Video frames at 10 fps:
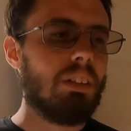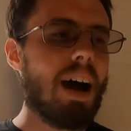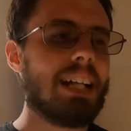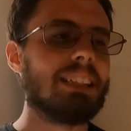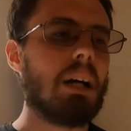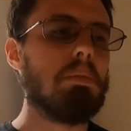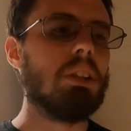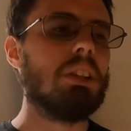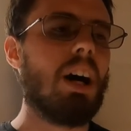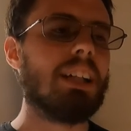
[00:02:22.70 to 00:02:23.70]
The last
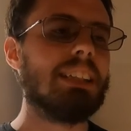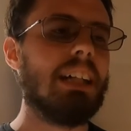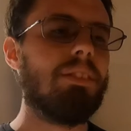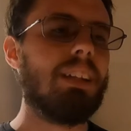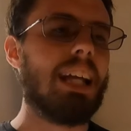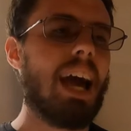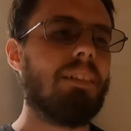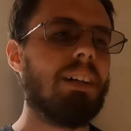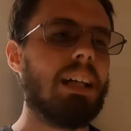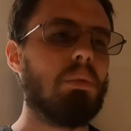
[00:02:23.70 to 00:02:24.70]
couple songs definitely
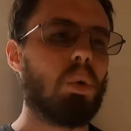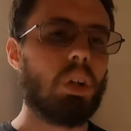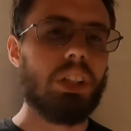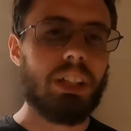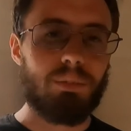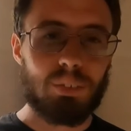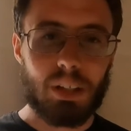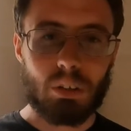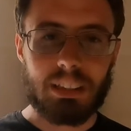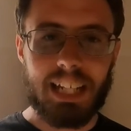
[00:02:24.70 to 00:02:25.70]
have a worship
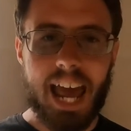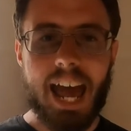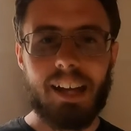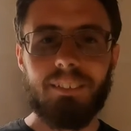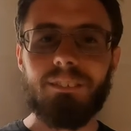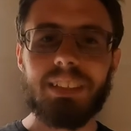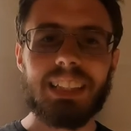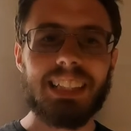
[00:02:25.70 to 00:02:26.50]
feel to them.